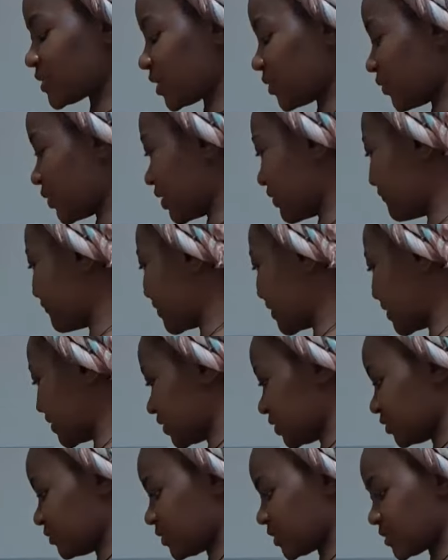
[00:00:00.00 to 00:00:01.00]
quick
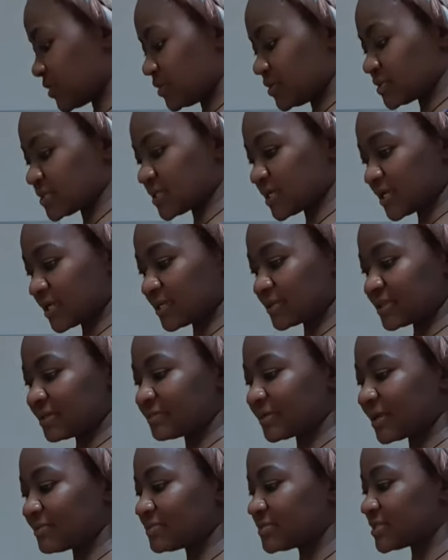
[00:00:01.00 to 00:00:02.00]
video because
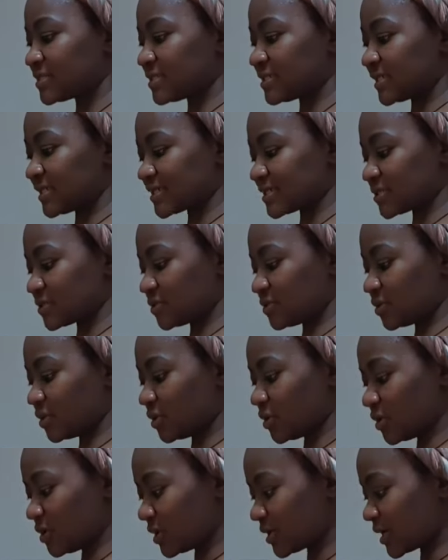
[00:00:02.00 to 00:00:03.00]
sometimes it takes so
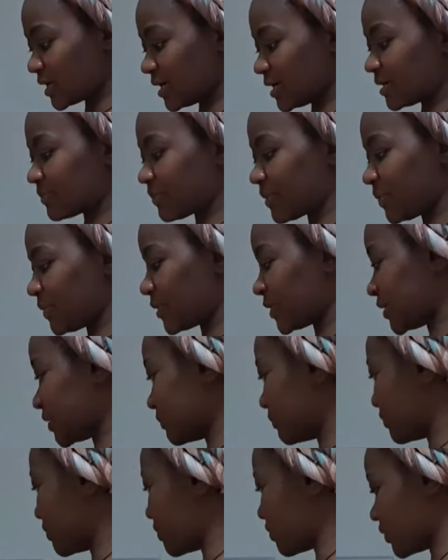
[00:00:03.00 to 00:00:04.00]
long and people
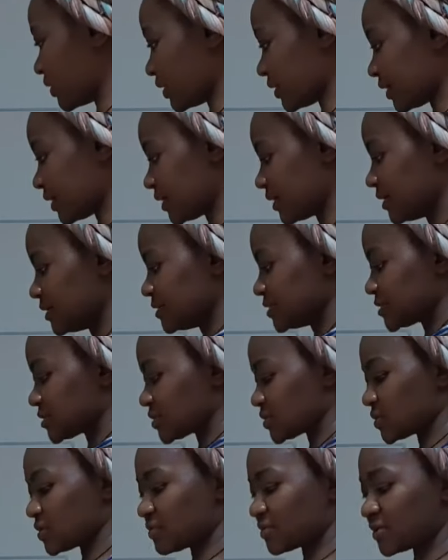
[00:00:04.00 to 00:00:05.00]
get bored.
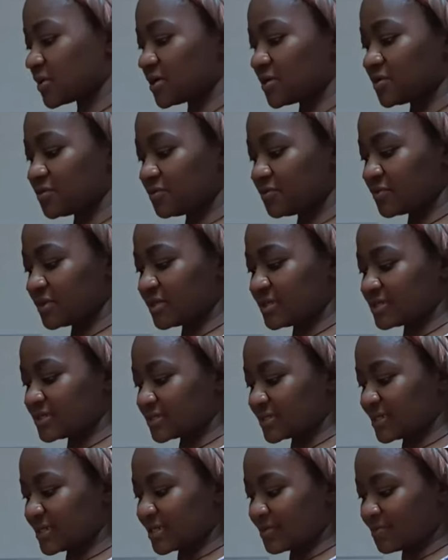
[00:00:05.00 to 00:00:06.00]
So I'm gonna do this
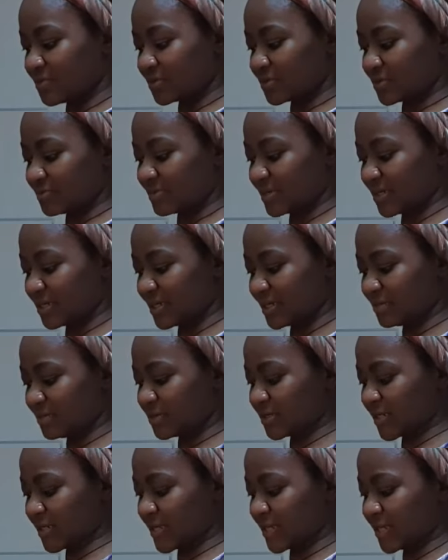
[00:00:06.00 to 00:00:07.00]
and I put in my
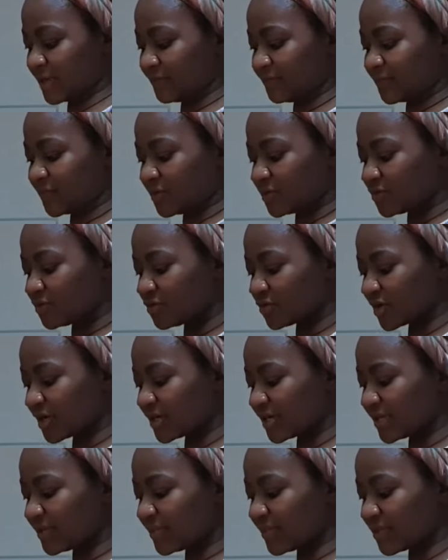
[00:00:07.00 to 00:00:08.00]
lemon here. You
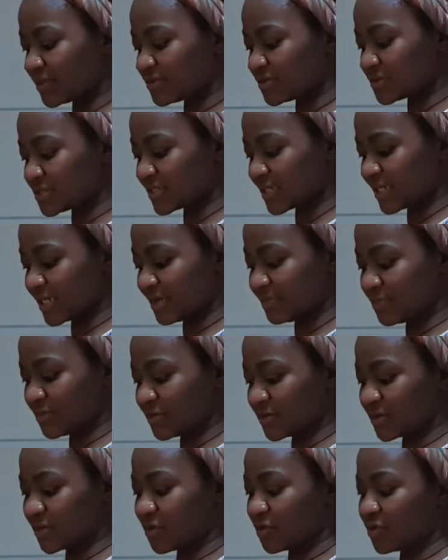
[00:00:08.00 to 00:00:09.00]
can either use the
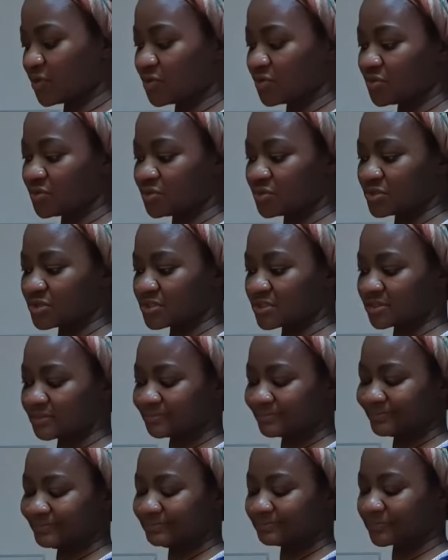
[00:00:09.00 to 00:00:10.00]
lemon or you use
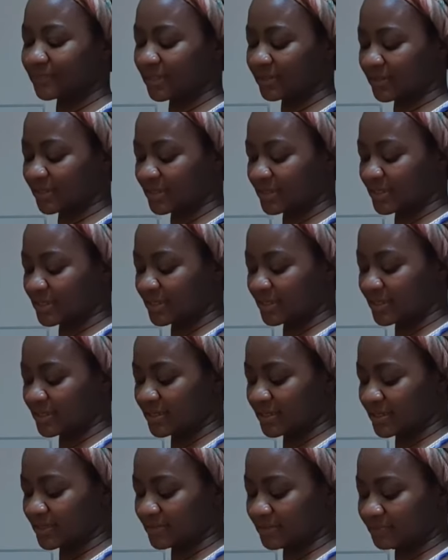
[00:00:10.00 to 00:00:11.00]

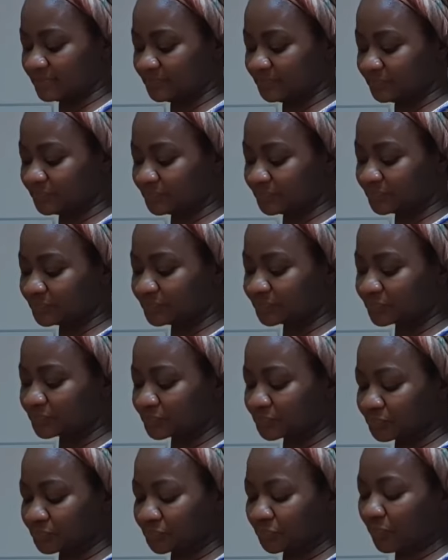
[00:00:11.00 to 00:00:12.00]
the
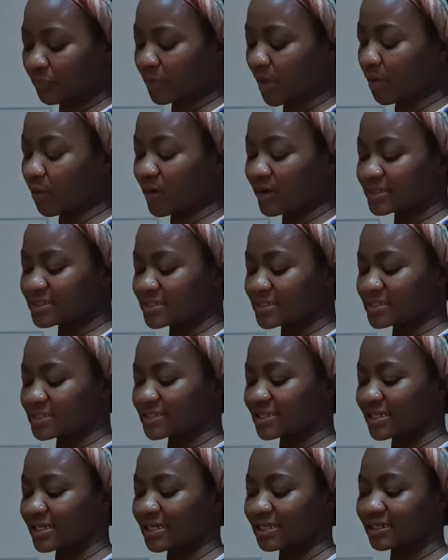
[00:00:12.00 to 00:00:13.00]

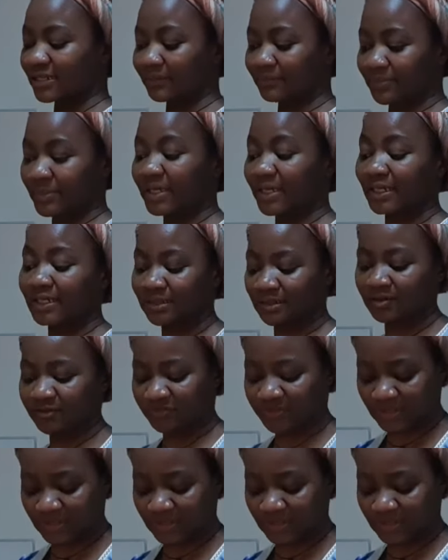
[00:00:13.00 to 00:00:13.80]
the peel of the